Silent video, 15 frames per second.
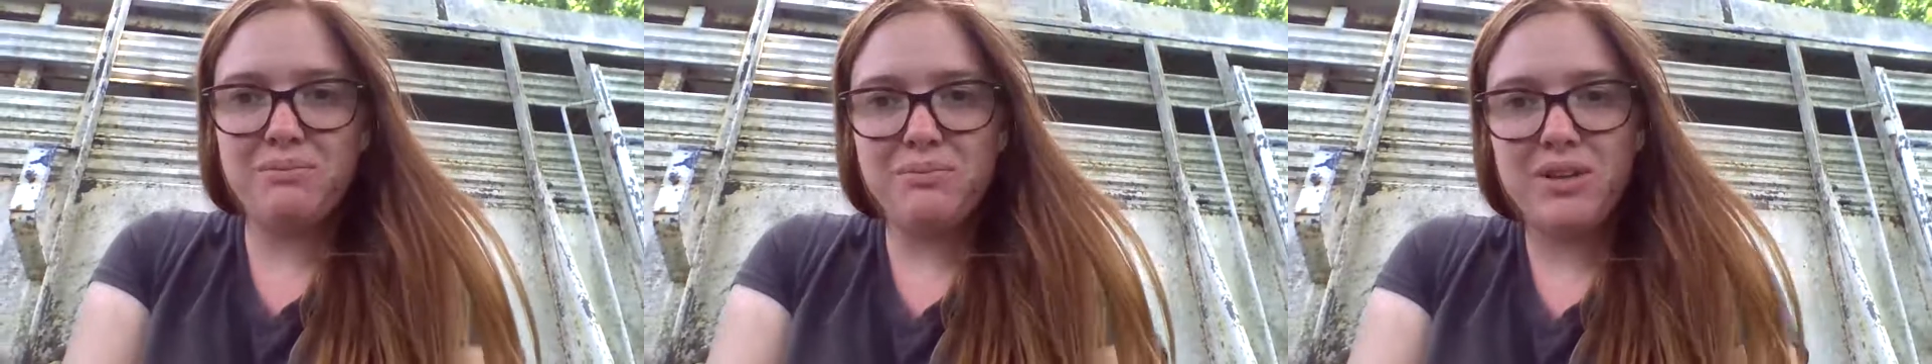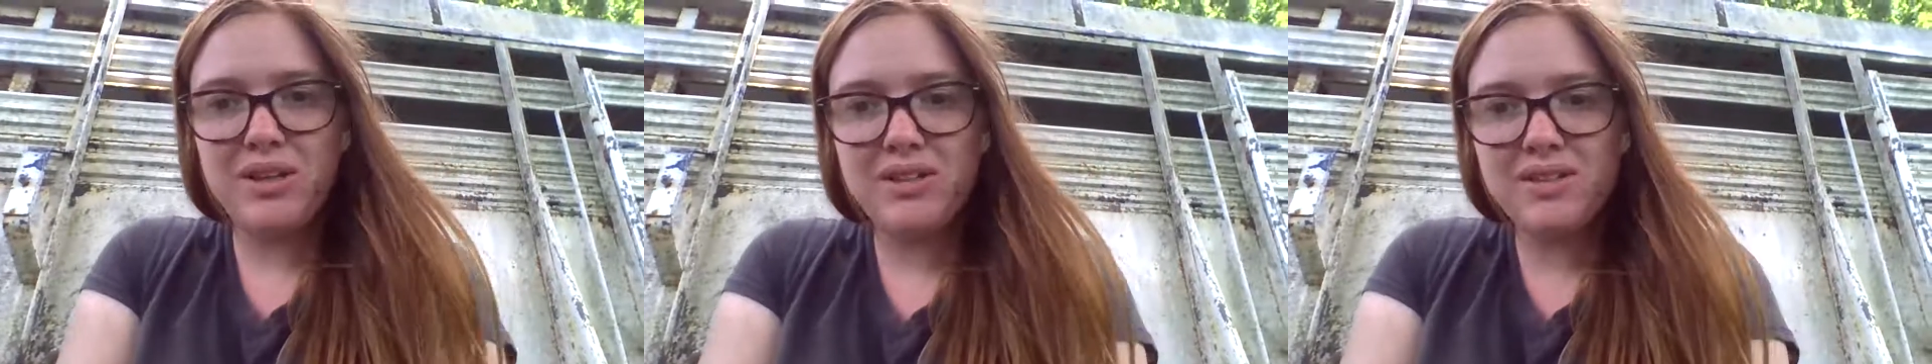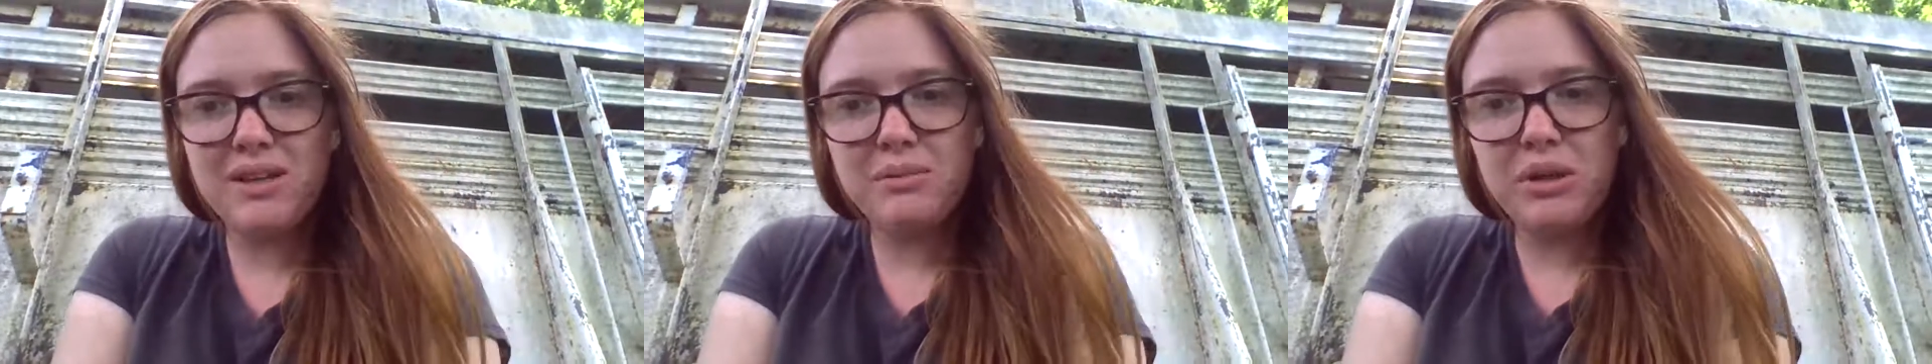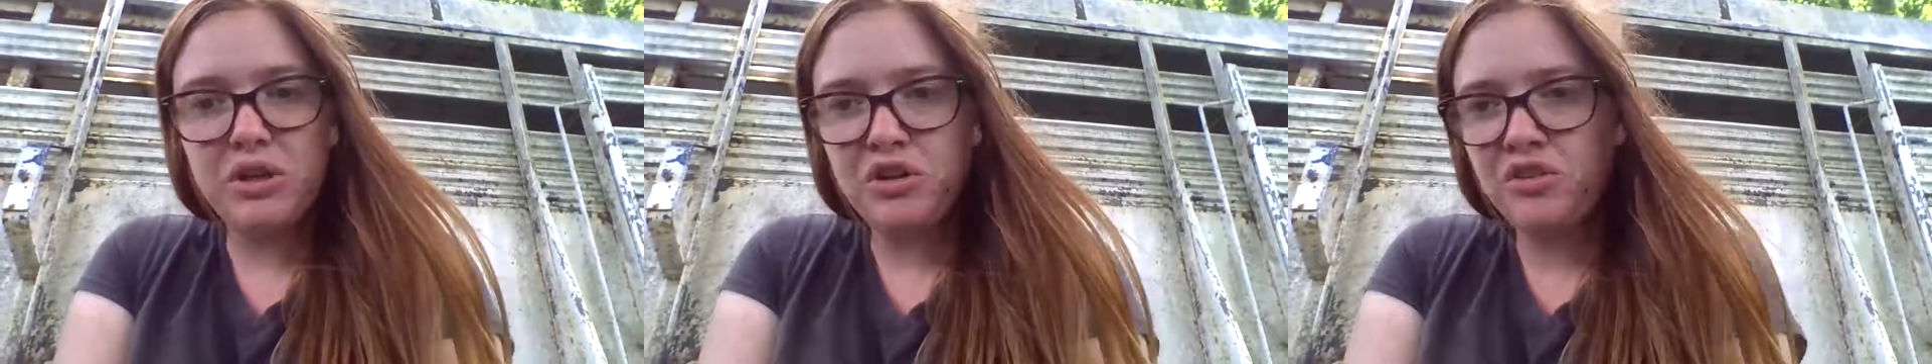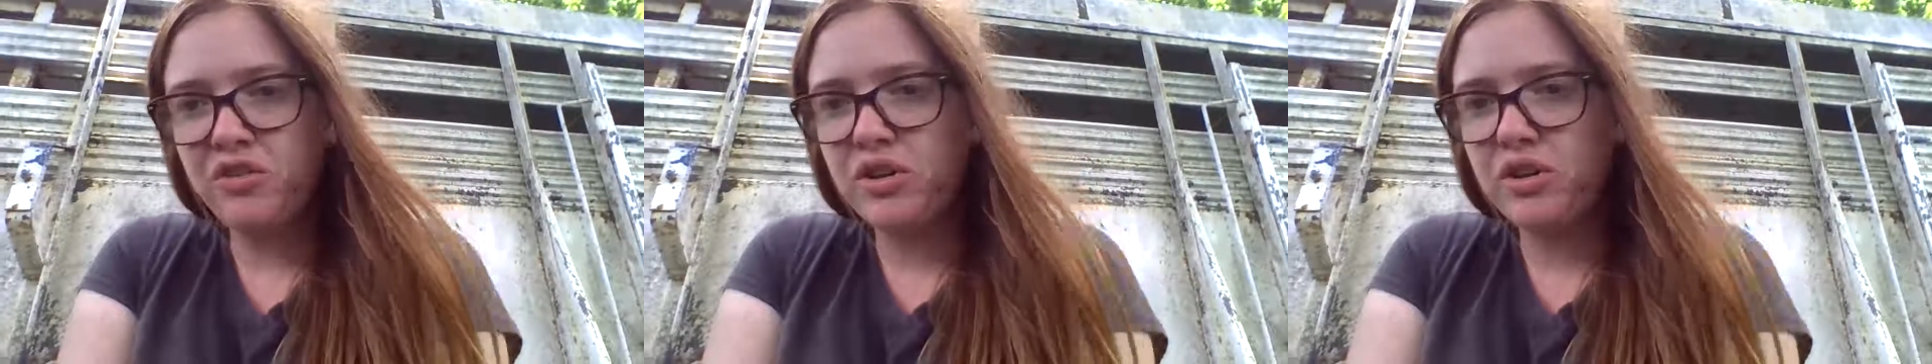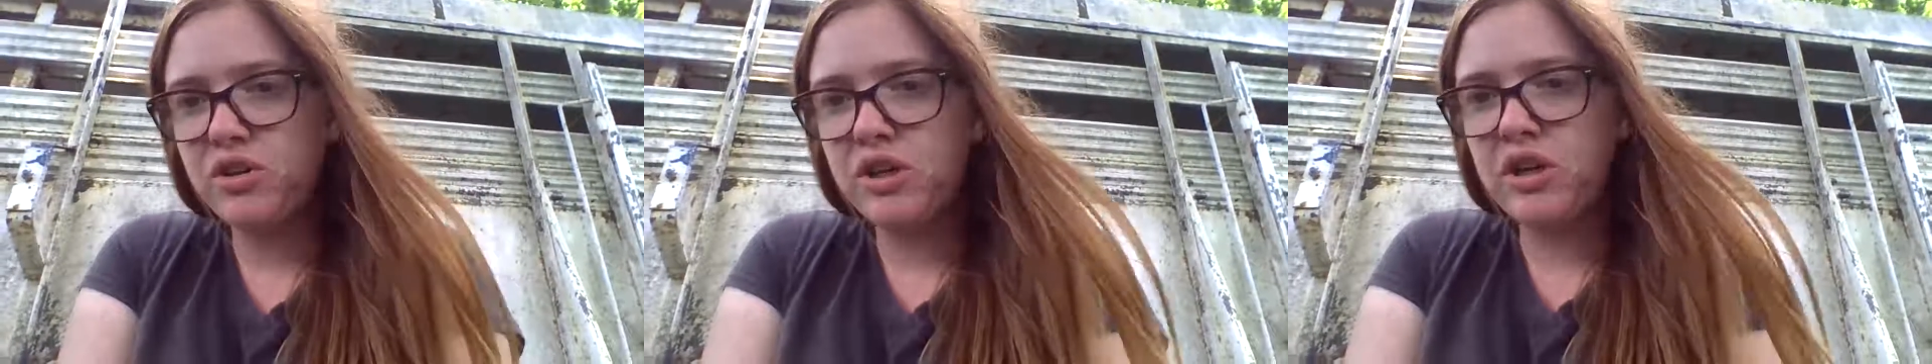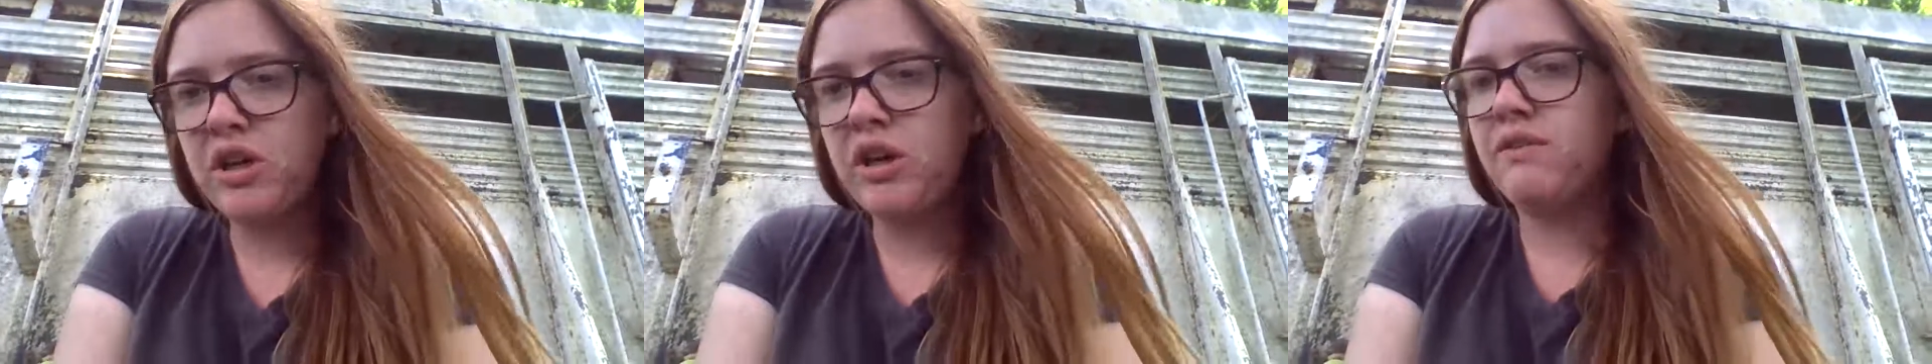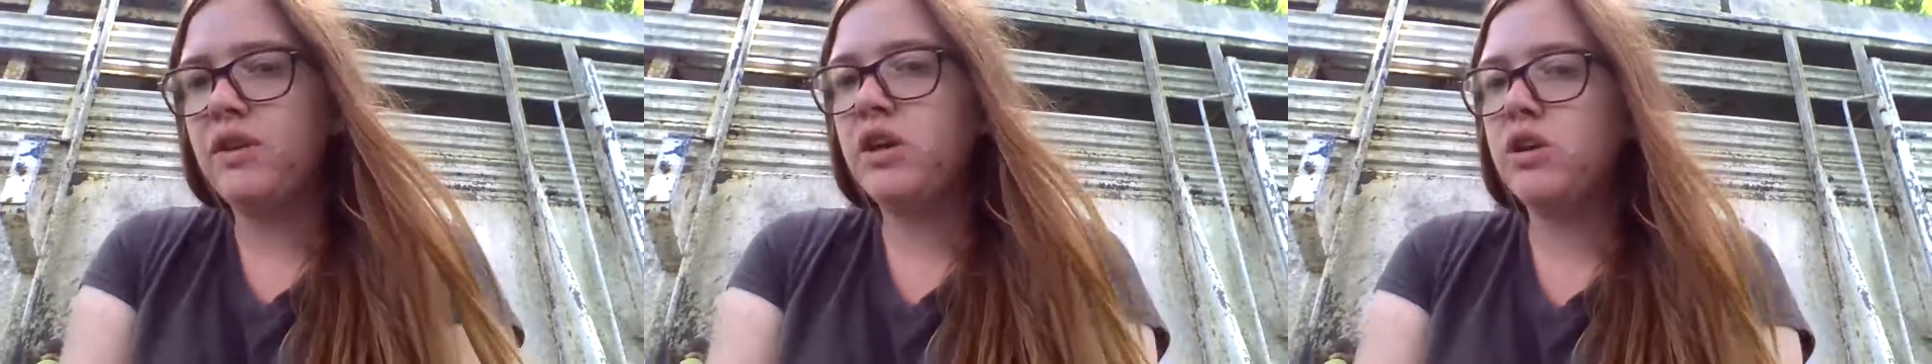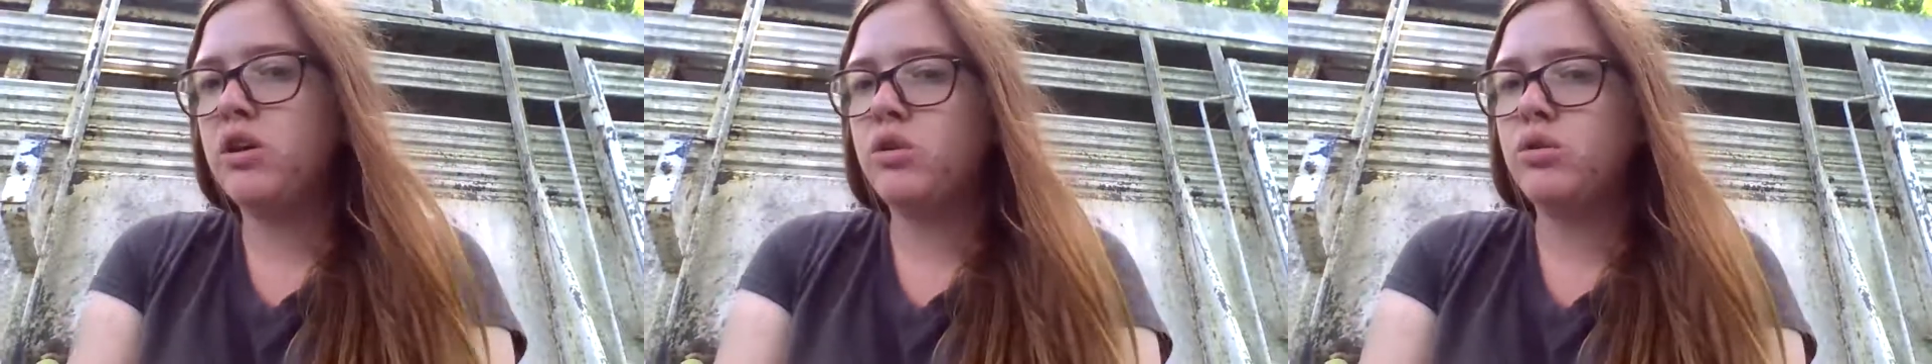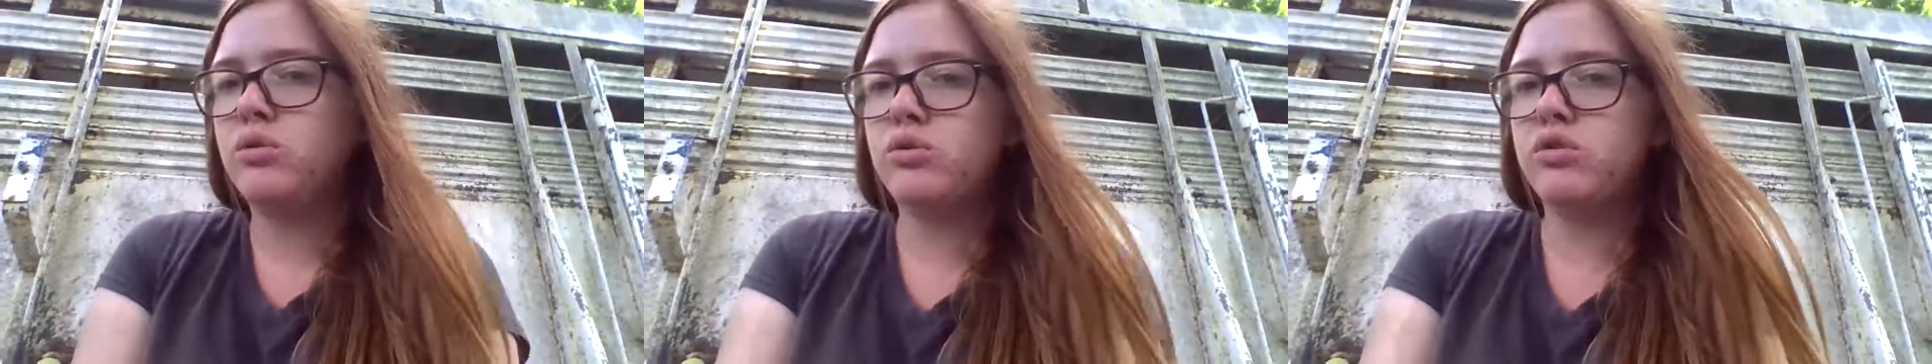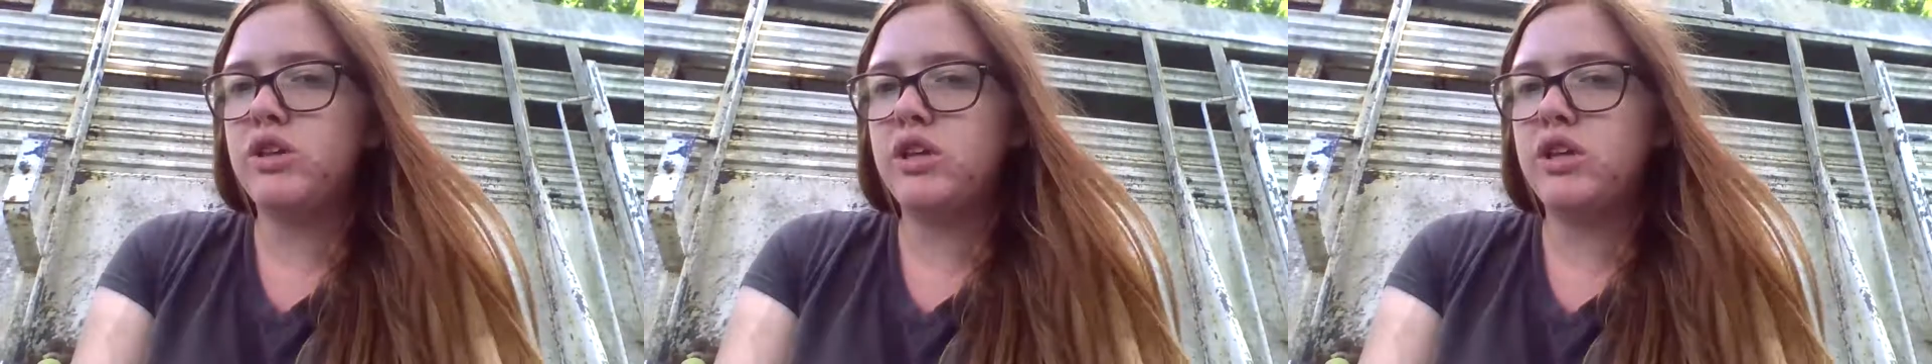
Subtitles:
Please let me know if there are any videos